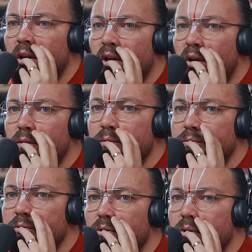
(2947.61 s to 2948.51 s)

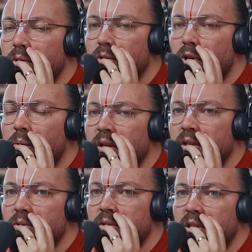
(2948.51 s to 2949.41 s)
of going
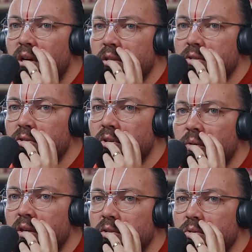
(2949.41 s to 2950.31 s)
into the darkness or
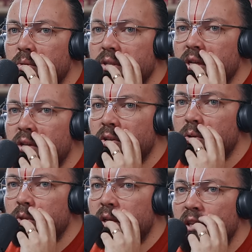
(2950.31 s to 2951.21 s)
going into what is
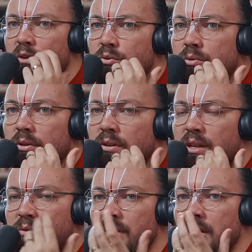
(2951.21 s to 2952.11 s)
unknown and therefore
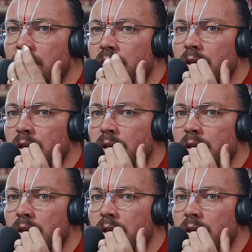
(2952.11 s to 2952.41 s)
living